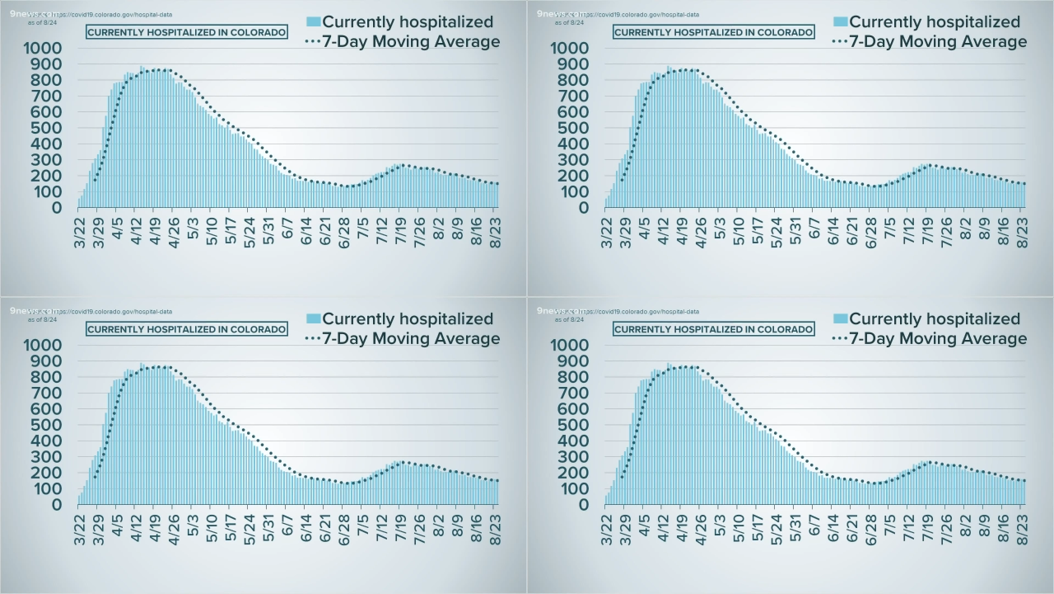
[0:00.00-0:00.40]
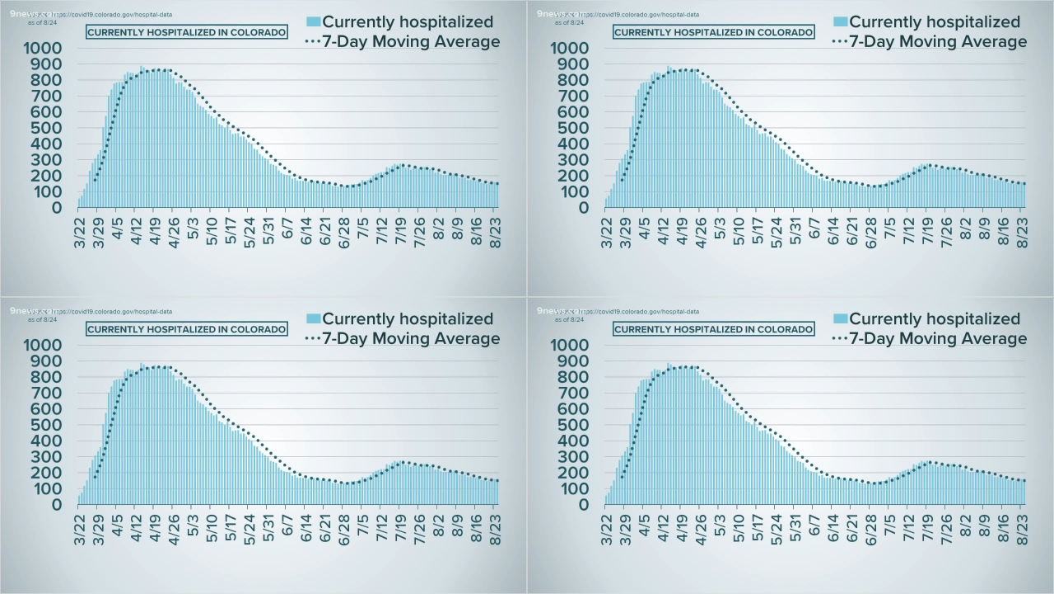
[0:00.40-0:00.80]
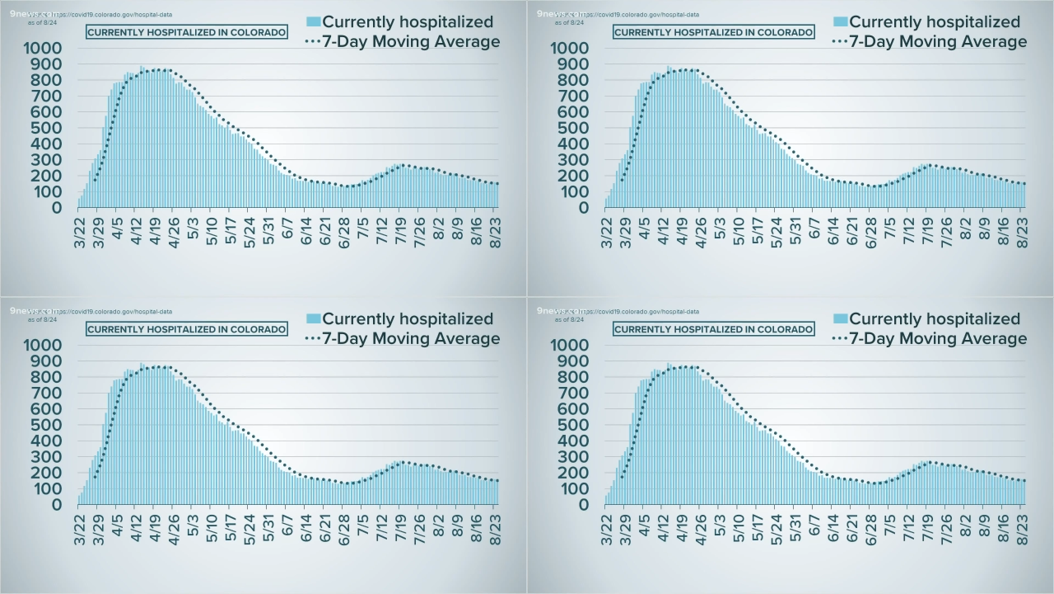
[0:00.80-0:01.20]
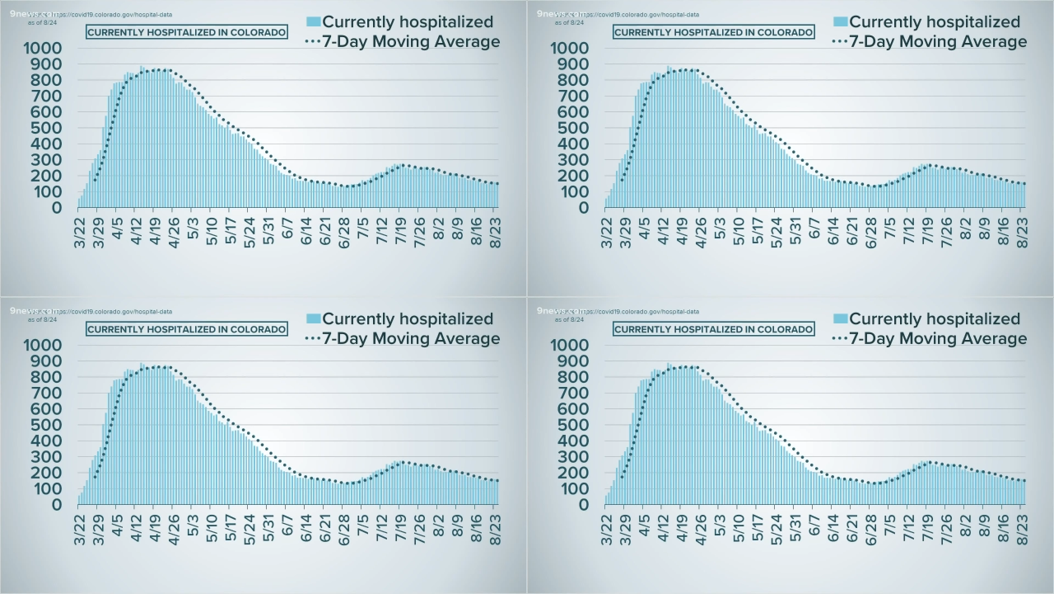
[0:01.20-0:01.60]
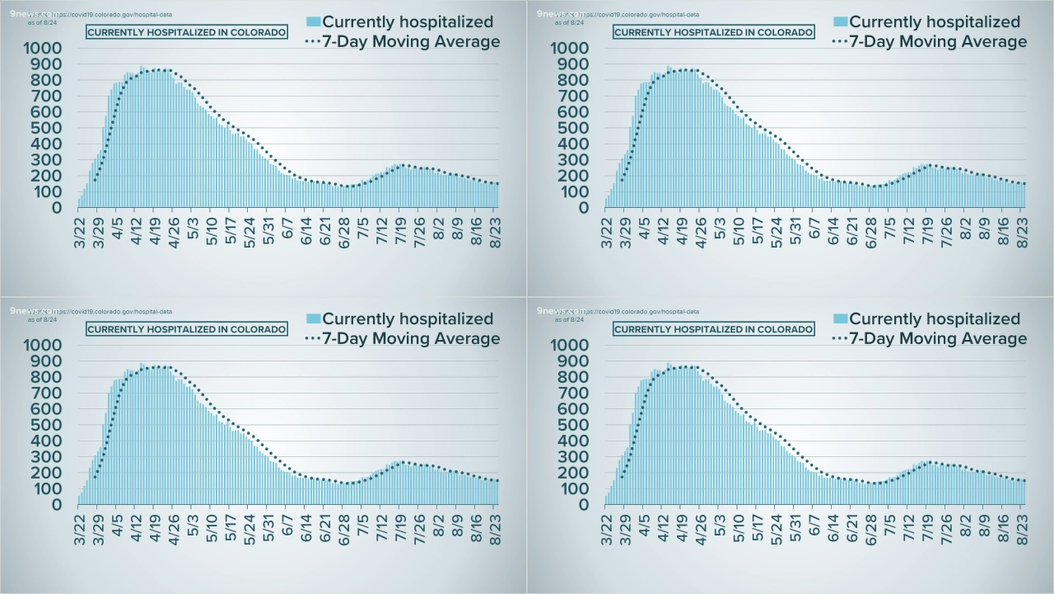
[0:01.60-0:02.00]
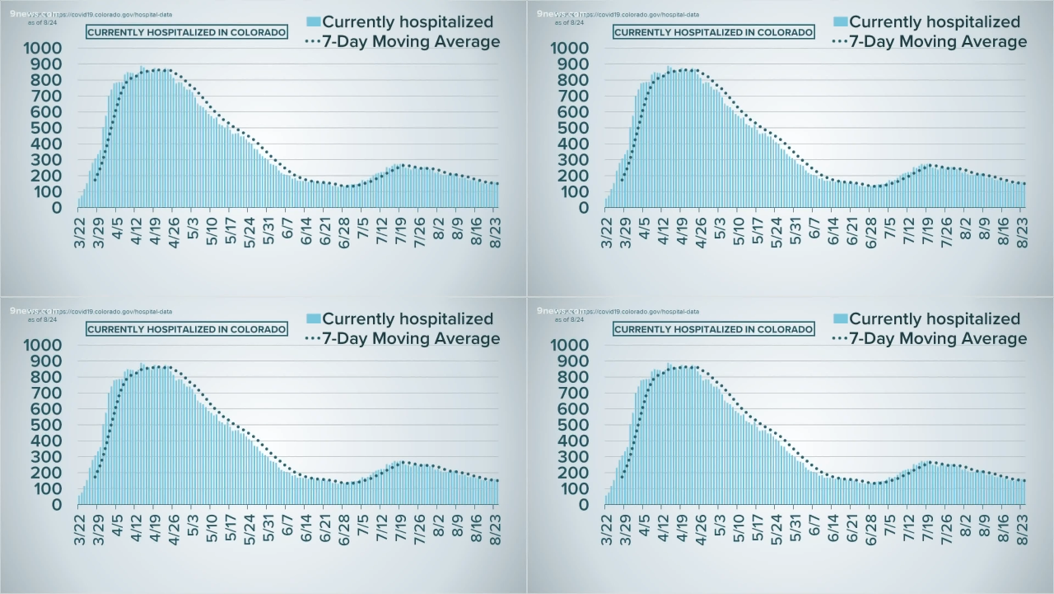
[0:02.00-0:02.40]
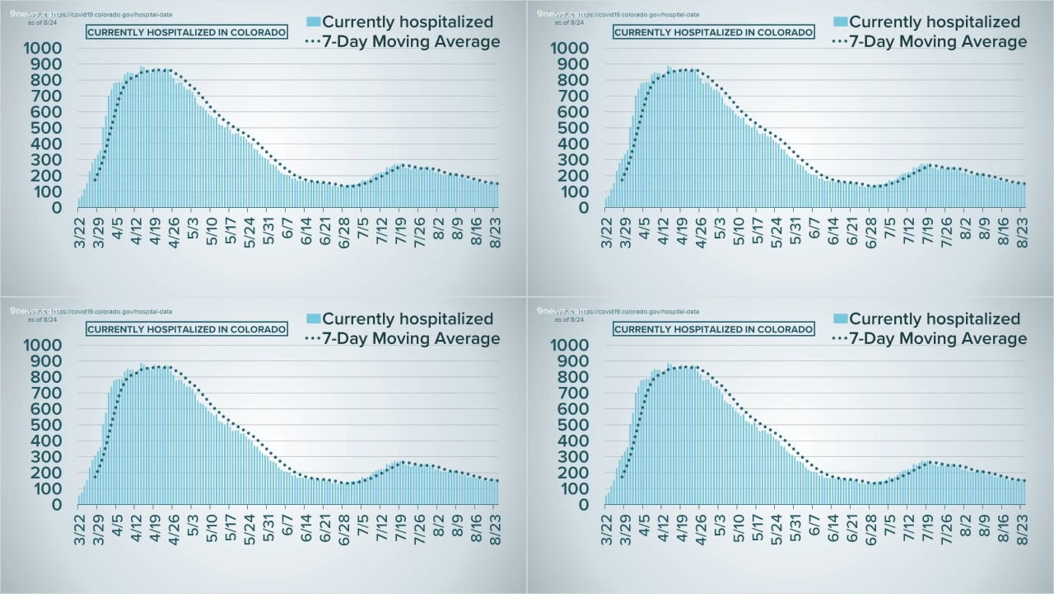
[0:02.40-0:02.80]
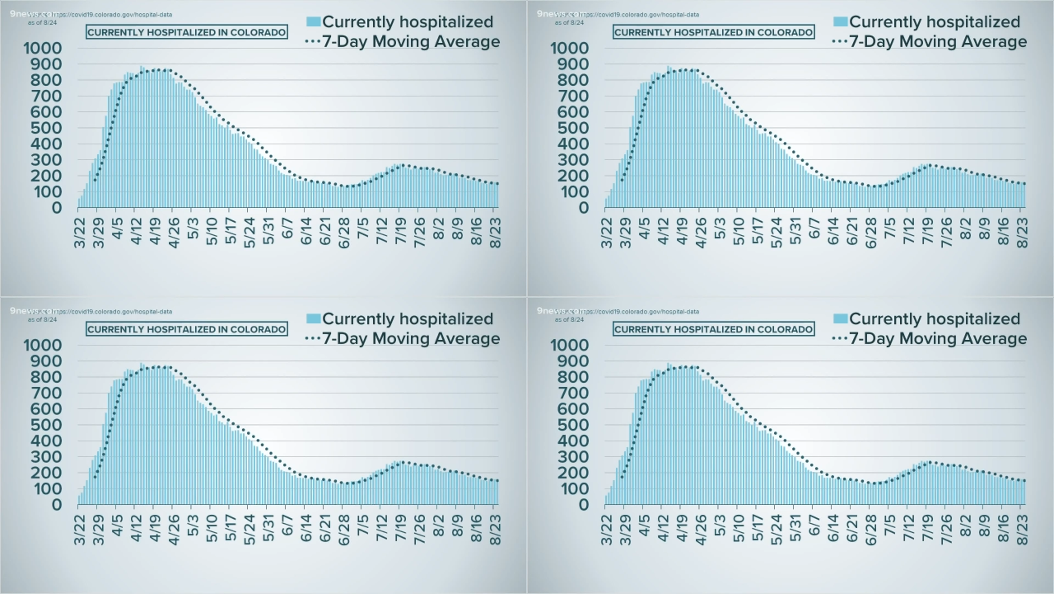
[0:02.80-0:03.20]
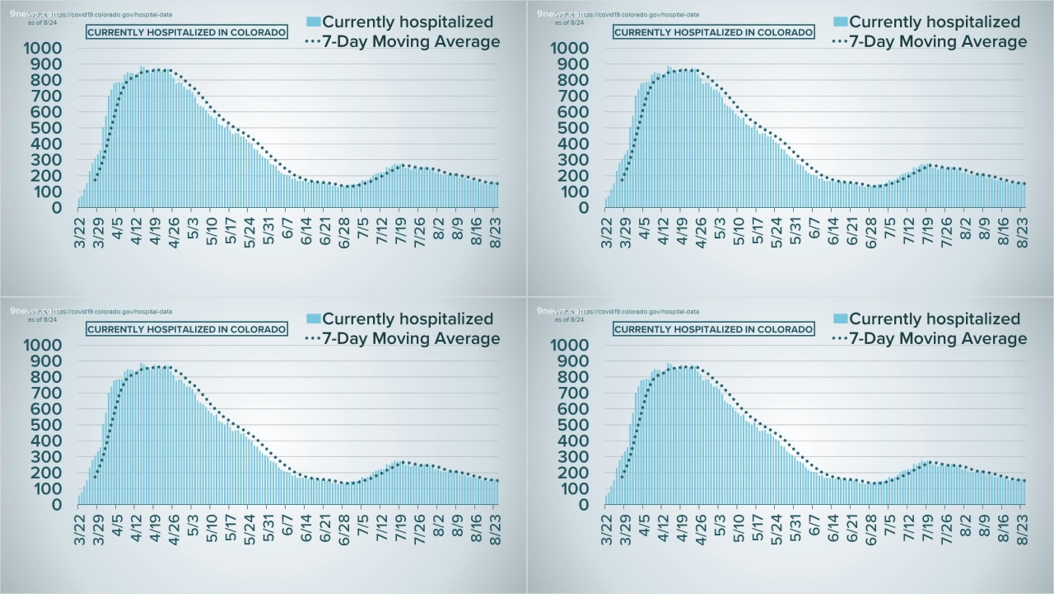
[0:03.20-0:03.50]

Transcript: (no speaker visible)